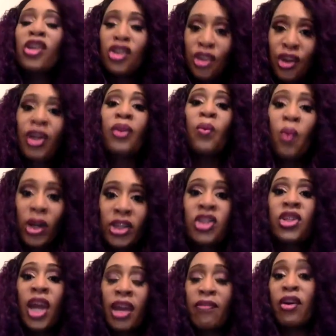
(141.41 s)
you're going to want to
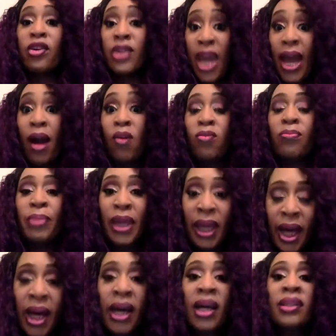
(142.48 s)
shave her down
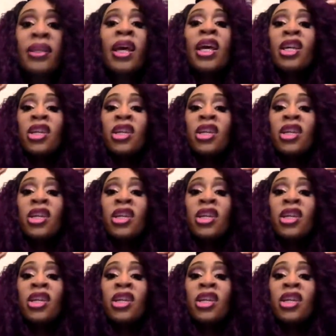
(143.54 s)
because